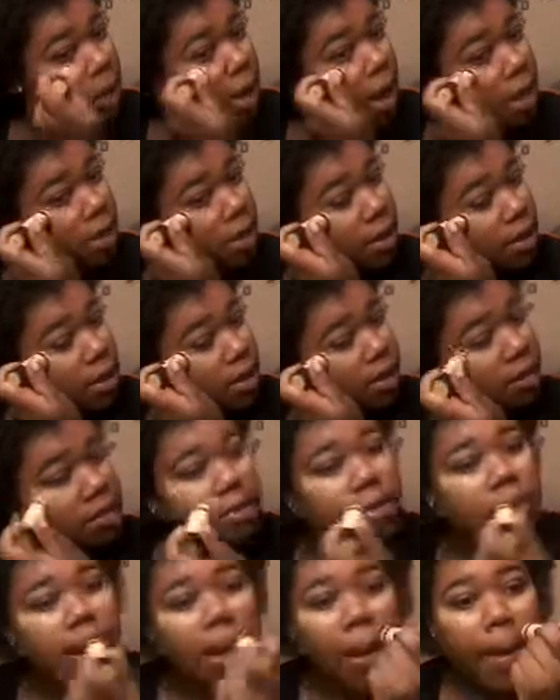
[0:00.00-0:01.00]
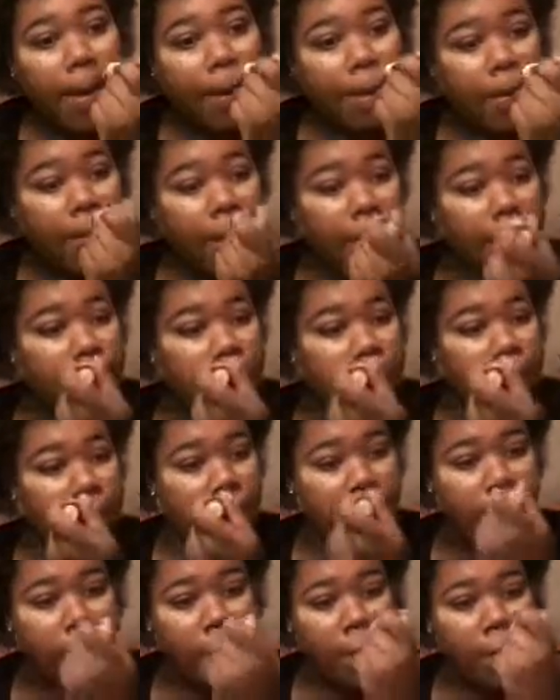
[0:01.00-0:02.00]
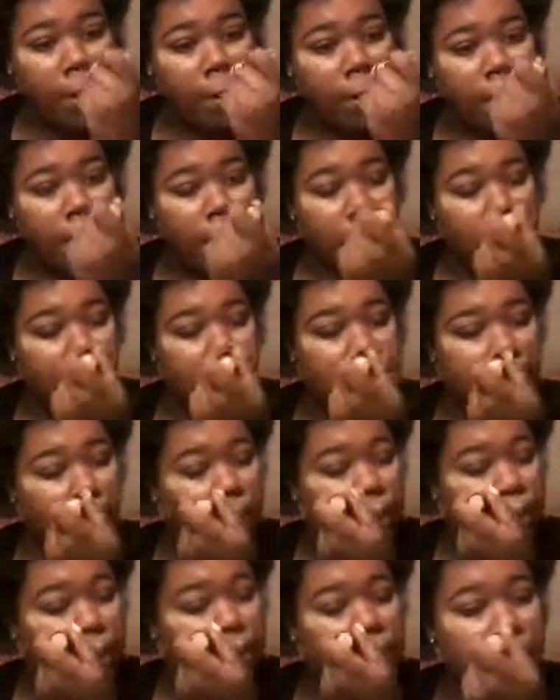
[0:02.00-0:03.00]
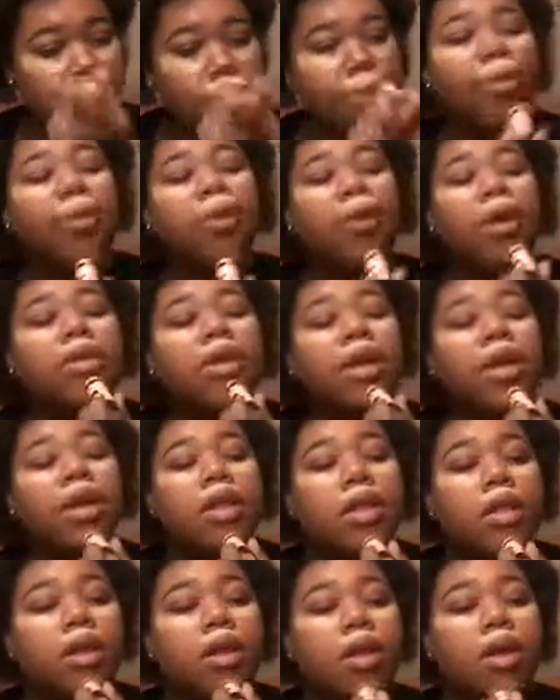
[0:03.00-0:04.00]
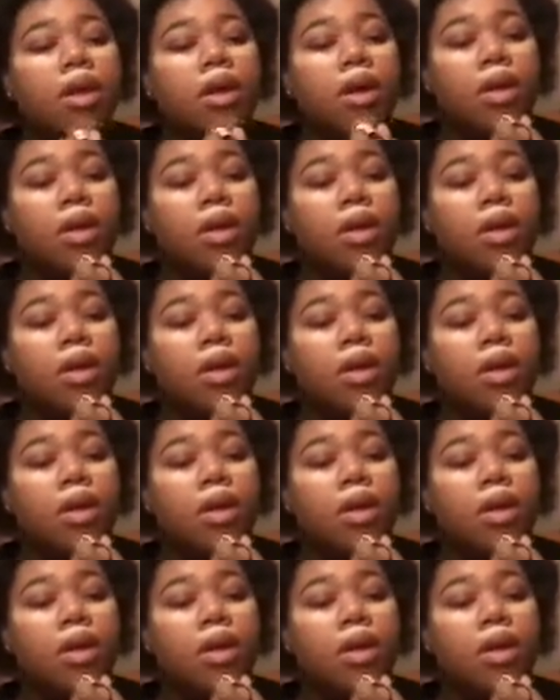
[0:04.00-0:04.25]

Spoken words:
I think the stick blends in a little bit faster more than the